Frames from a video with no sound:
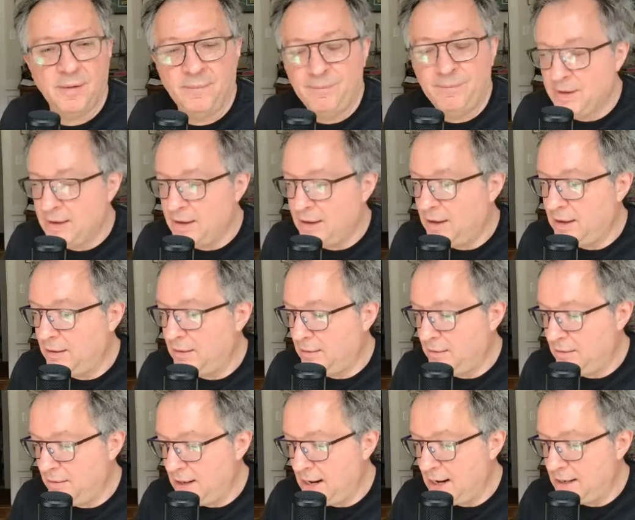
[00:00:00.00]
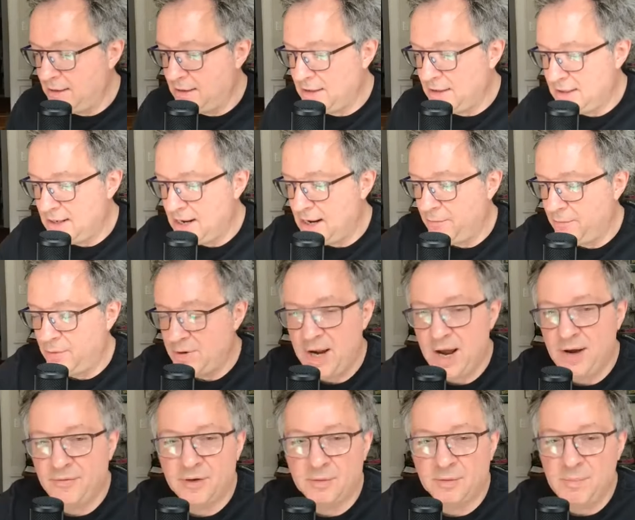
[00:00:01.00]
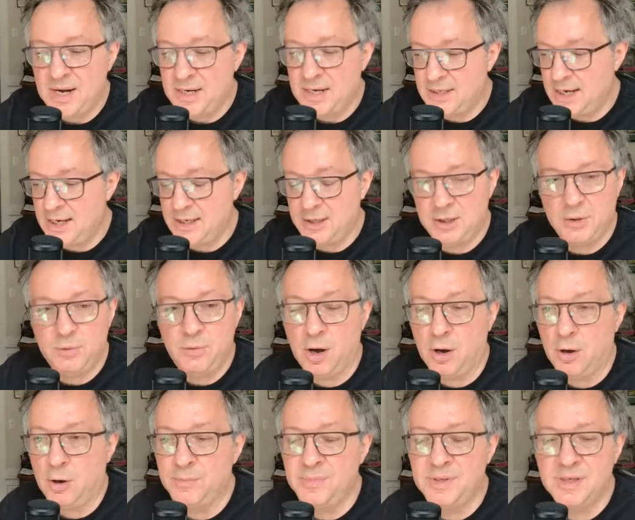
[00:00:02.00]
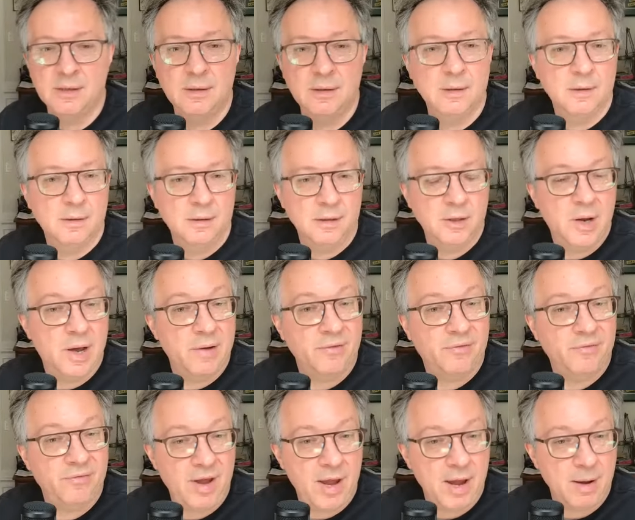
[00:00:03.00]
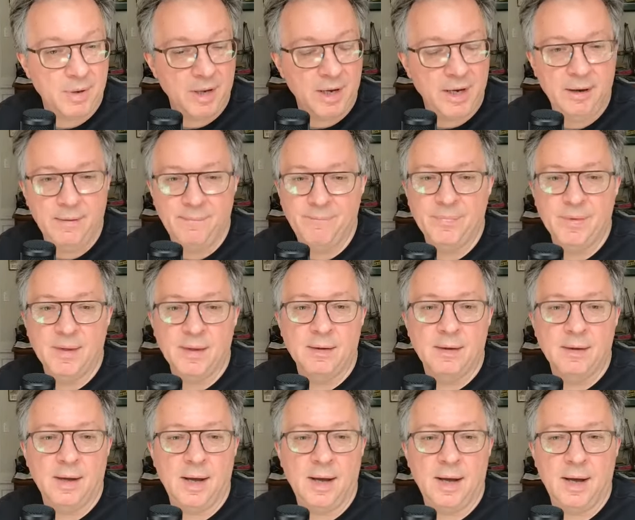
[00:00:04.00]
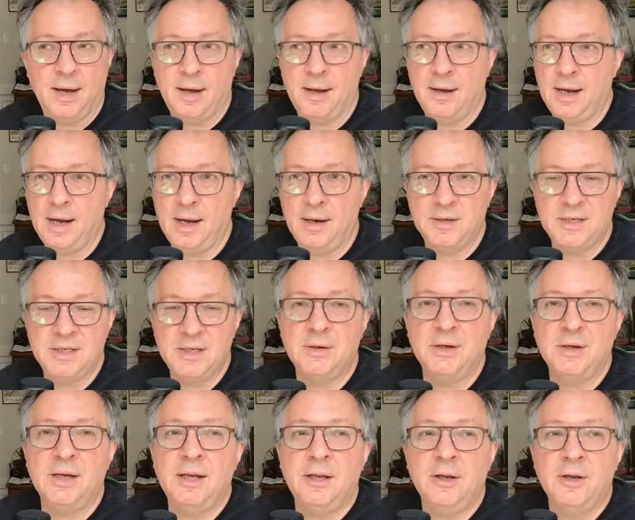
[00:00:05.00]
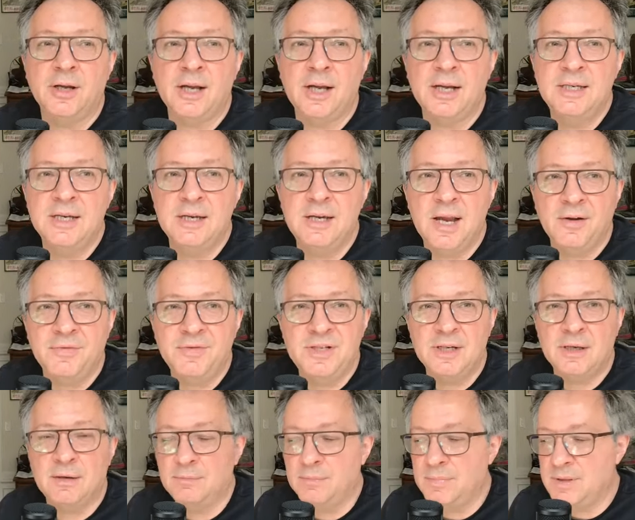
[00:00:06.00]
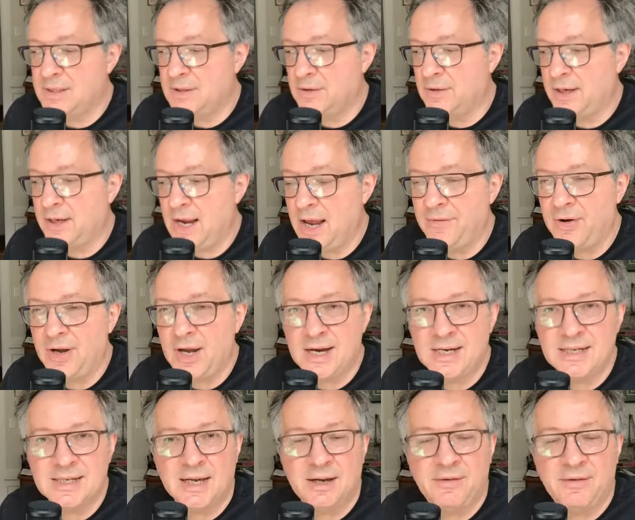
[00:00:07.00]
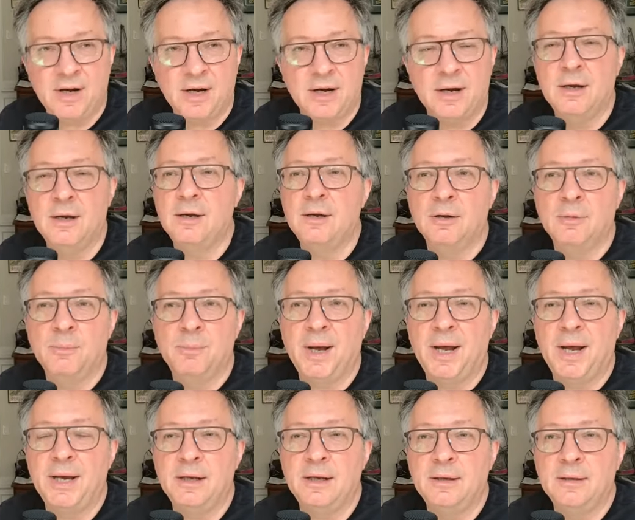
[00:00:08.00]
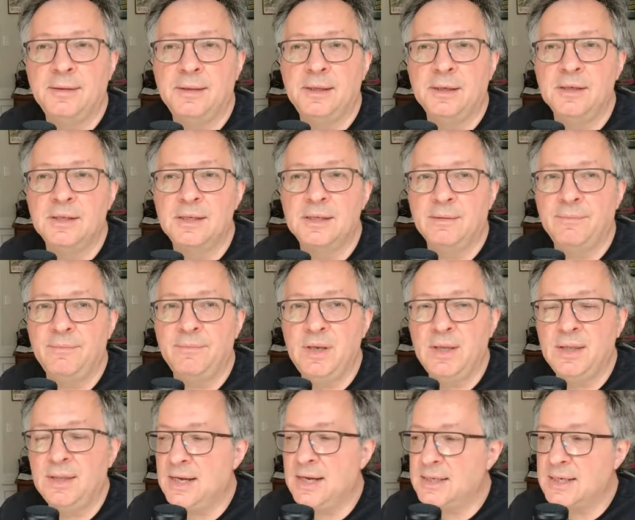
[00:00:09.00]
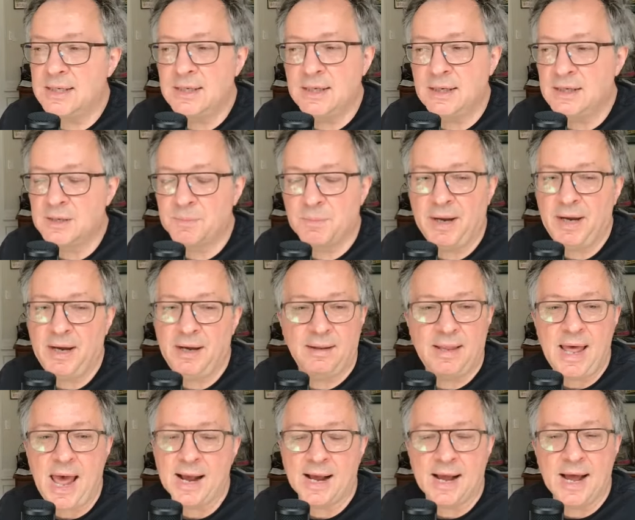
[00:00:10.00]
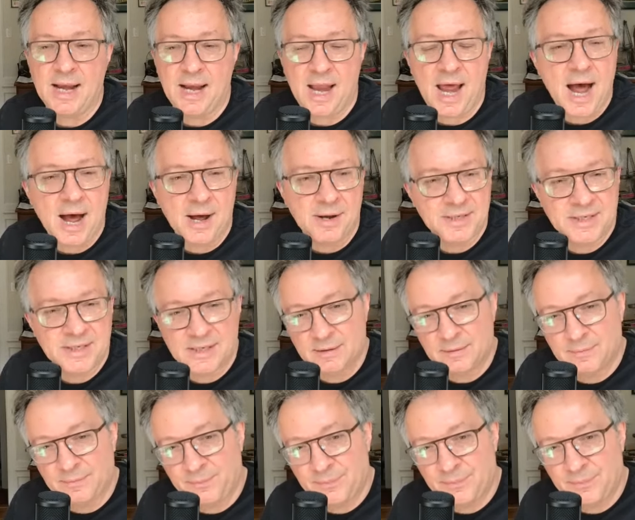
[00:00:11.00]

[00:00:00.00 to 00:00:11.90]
Not when you have to maintain two homes, you have a family, and certainly, look, it's enough to certainly have a nice living, but that doesn't explain that kind of house.